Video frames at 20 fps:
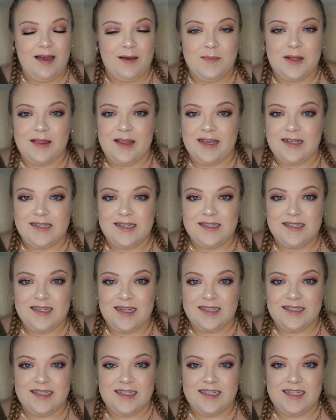I'm a licensed
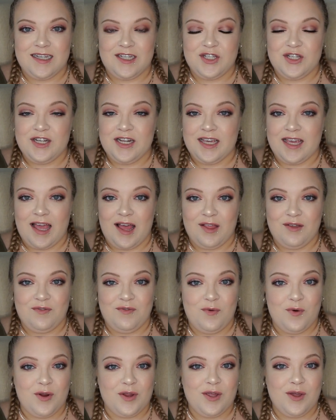esthetician in
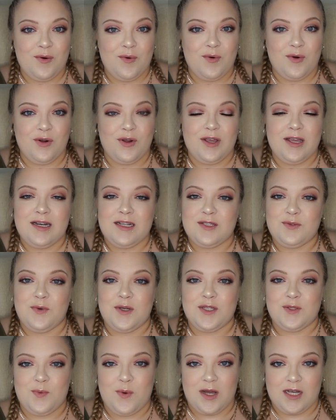California, Oregon, as
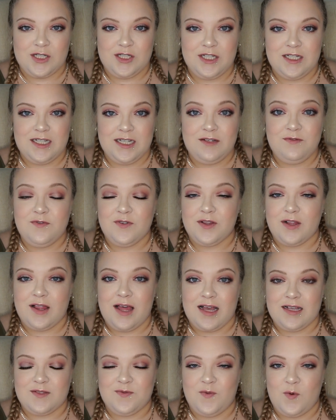well as Washington for the
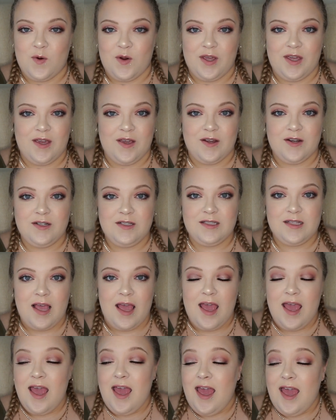last 4 years,
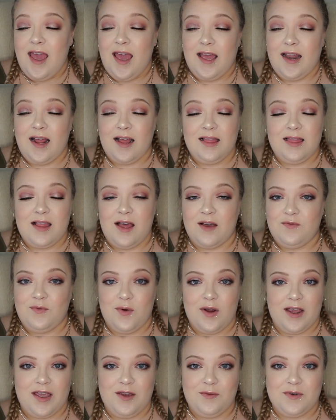and I love
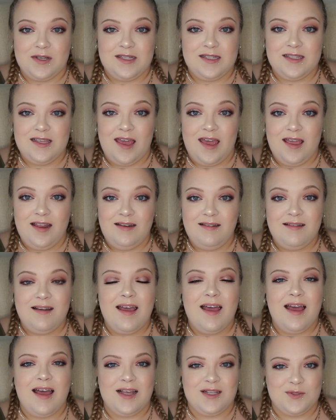working with skin
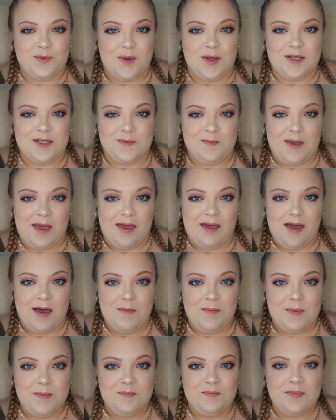as well as
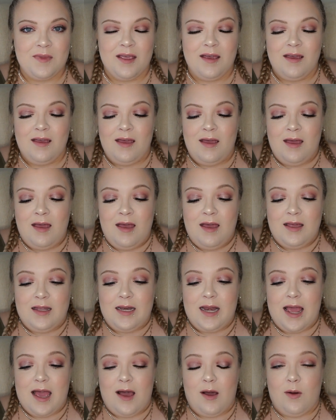makeup.
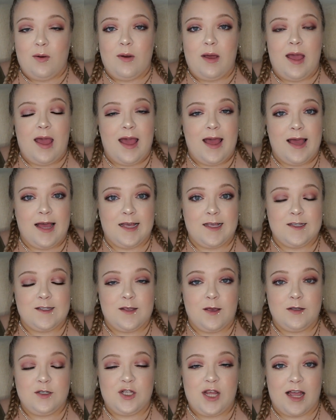Now, as
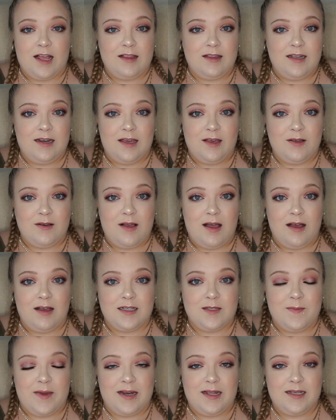Jaclyn Hill
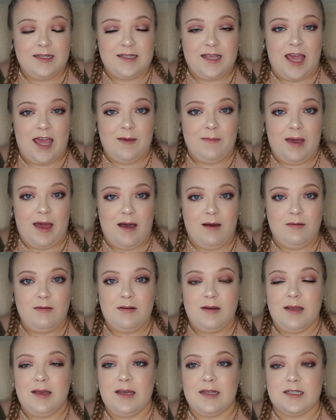Cosmetics came
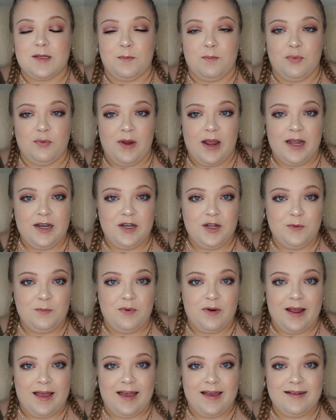out, it's a brand new
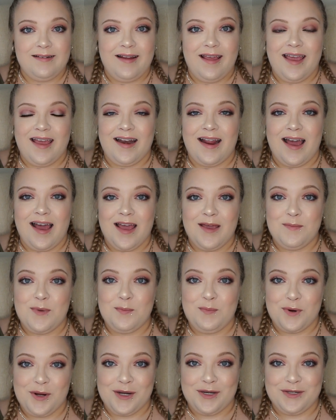brand, and I'm a
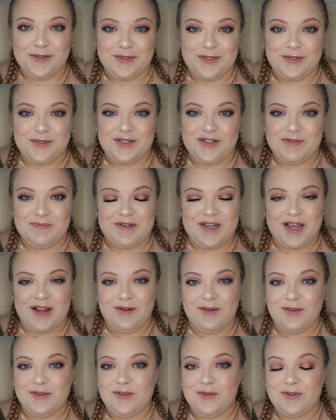brand new YouTube
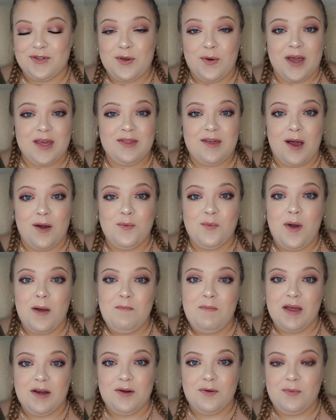channel, so I thought
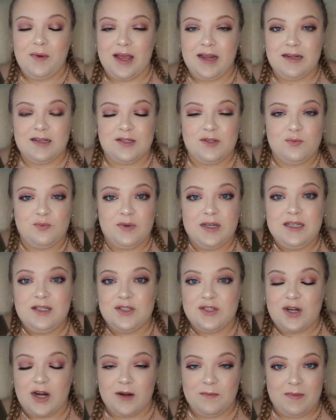what better way to
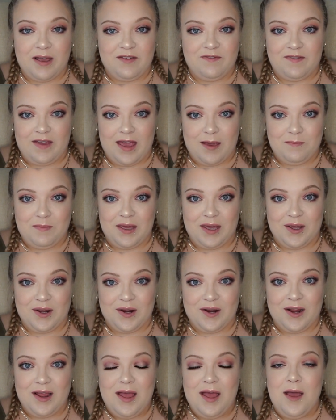restart my vamp
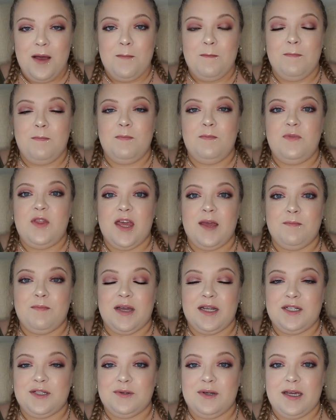here than
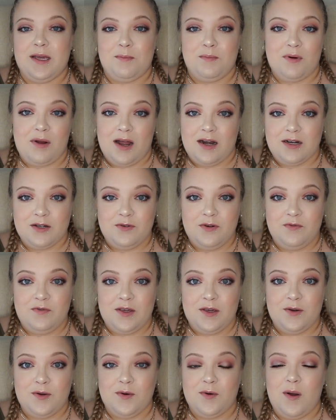by doing a product
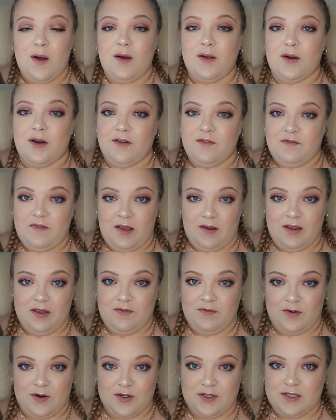review on her very
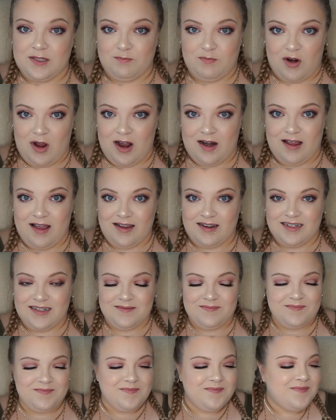first
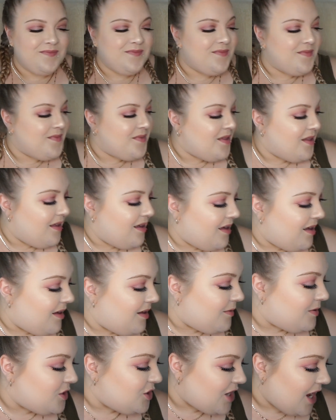product.
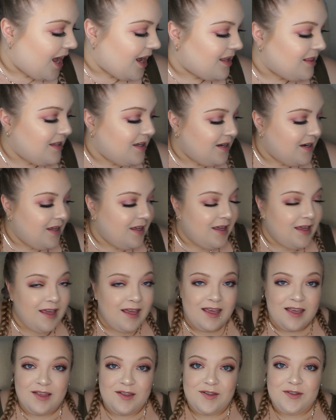Jaclyn
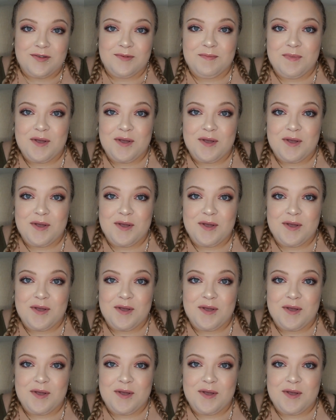Hill